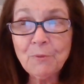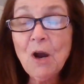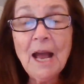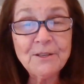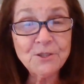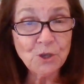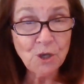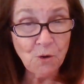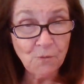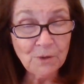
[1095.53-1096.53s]
pride
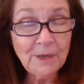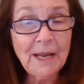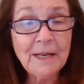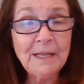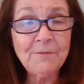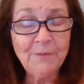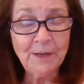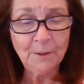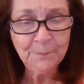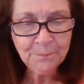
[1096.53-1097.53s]
took over and he
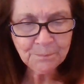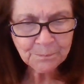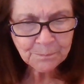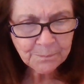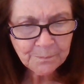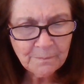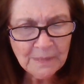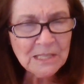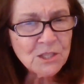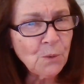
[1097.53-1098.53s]
fell.
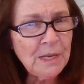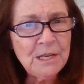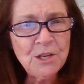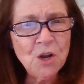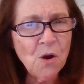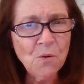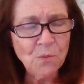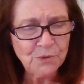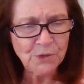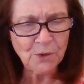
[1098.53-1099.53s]
So he
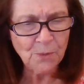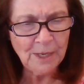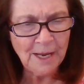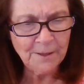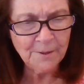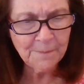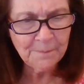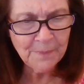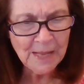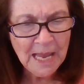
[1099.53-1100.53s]
knows the creator.
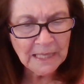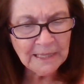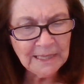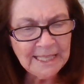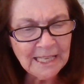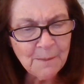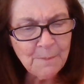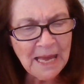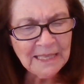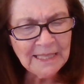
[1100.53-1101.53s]
Little
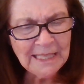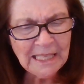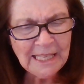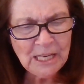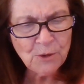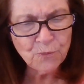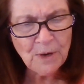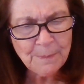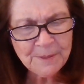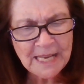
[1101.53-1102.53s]
by little, he
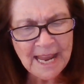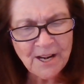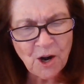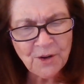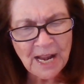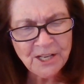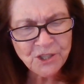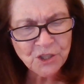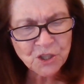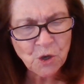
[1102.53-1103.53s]
rips at our
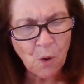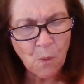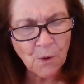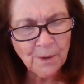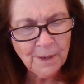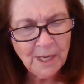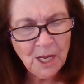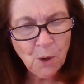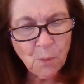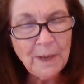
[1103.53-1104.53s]
nation's core.
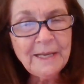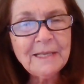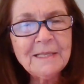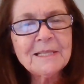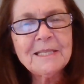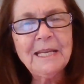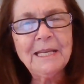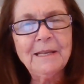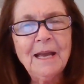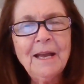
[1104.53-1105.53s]
We didn't
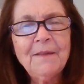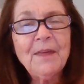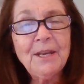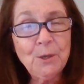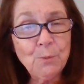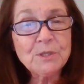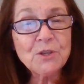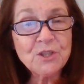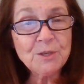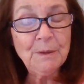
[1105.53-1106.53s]
see that it was
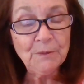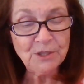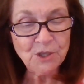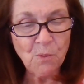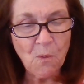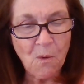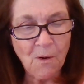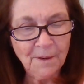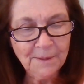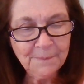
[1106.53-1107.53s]
a spiritual war